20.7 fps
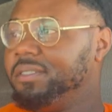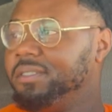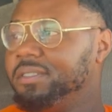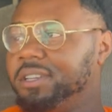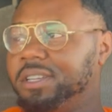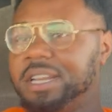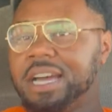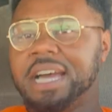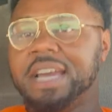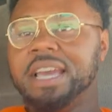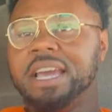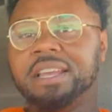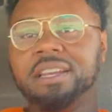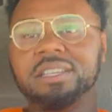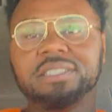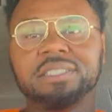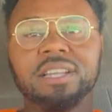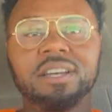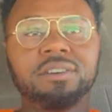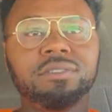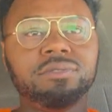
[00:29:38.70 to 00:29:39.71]
and I had
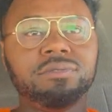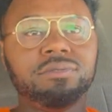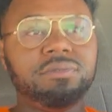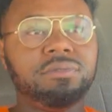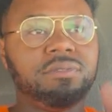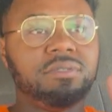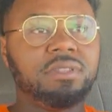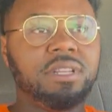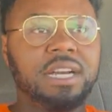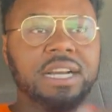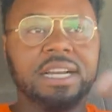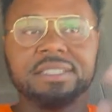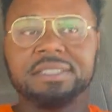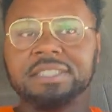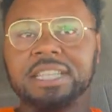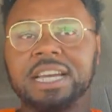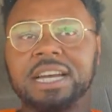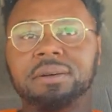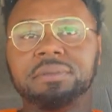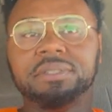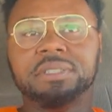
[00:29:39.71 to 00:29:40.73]
this load. Like I
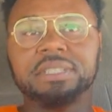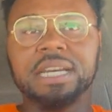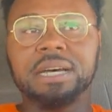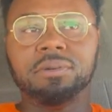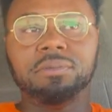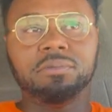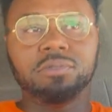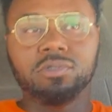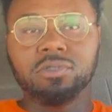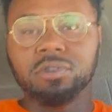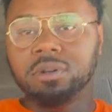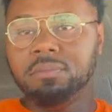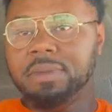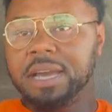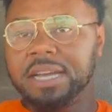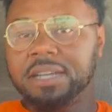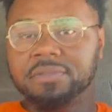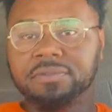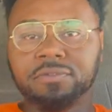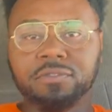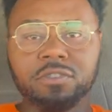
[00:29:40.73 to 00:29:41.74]
said, I was going
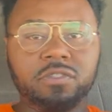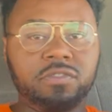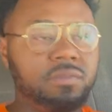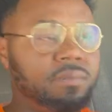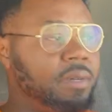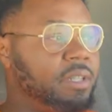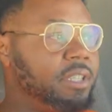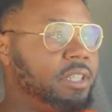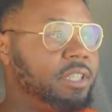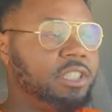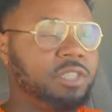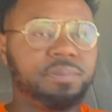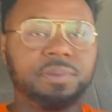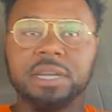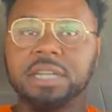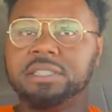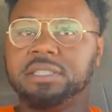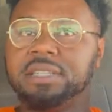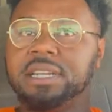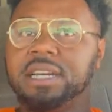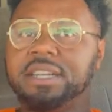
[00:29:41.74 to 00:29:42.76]
back and forth with my
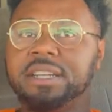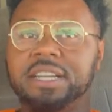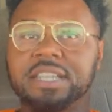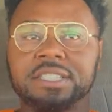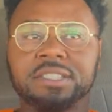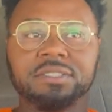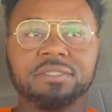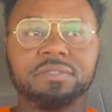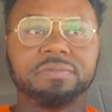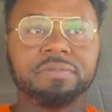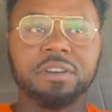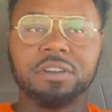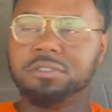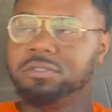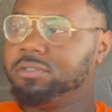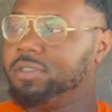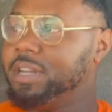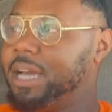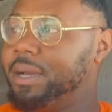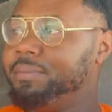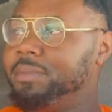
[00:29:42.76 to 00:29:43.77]
dispatch, not answering the
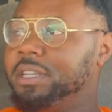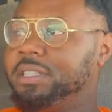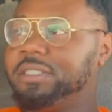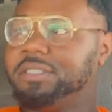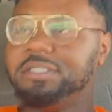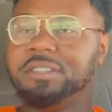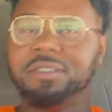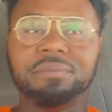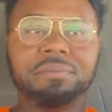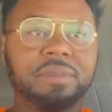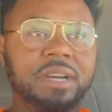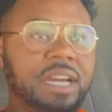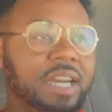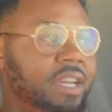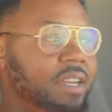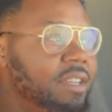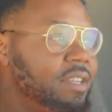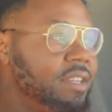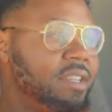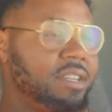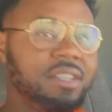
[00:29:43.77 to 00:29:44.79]
phone, not messaging her back.
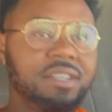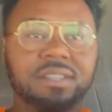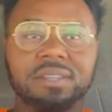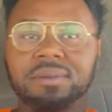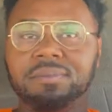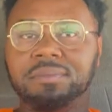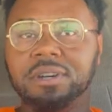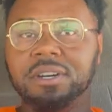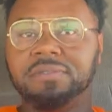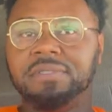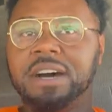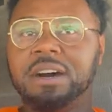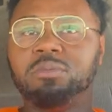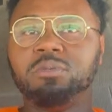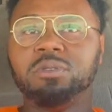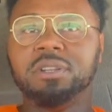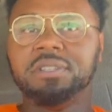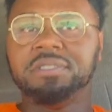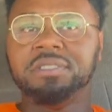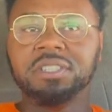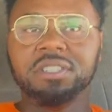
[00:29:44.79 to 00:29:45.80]
But if I
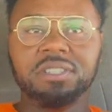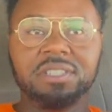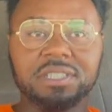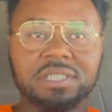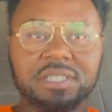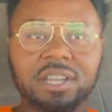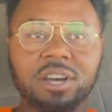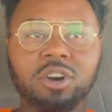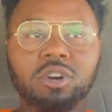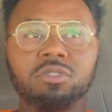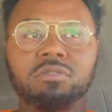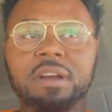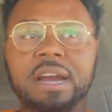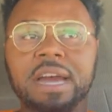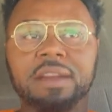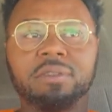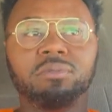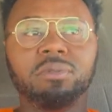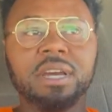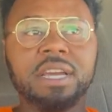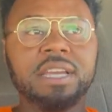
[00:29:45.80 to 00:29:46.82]
would have took this load
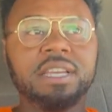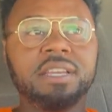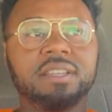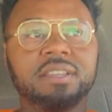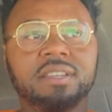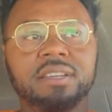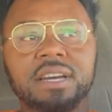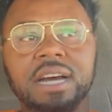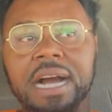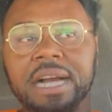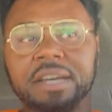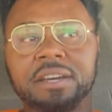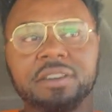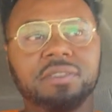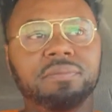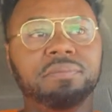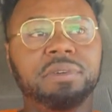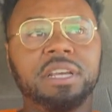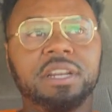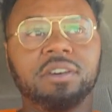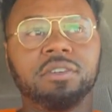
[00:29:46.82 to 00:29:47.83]
right away, I could
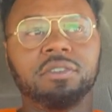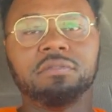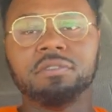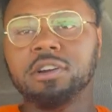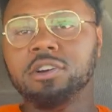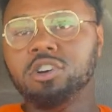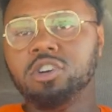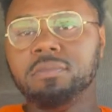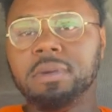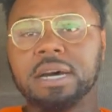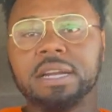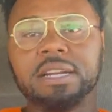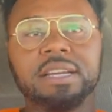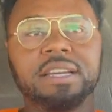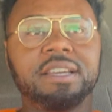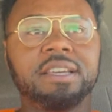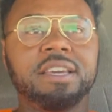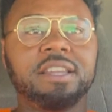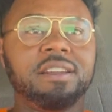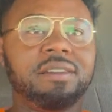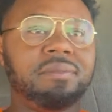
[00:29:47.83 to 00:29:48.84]
have been on the road by now,
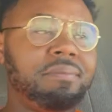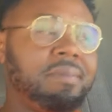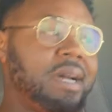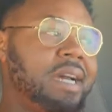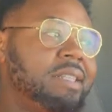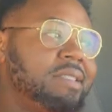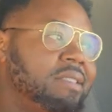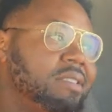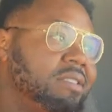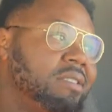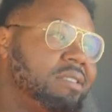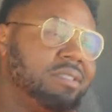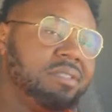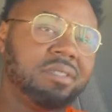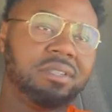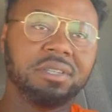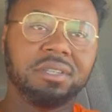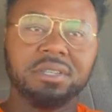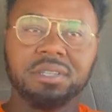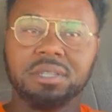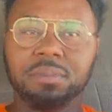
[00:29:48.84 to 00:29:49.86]
headed to Madison.
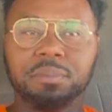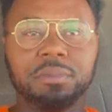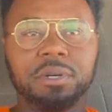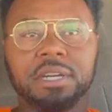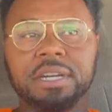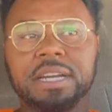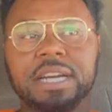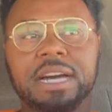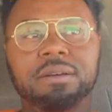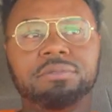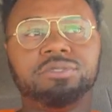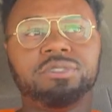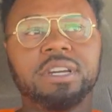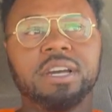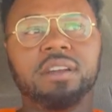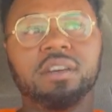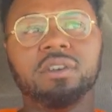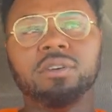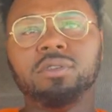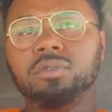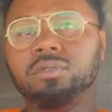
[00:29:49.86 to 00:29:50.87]
But hey, I was trying
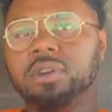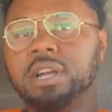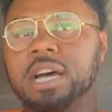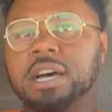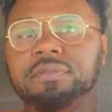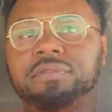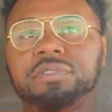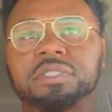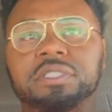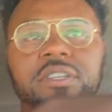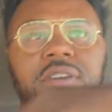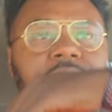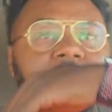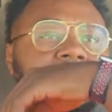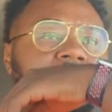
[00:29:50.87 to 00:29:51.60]
to hold out for something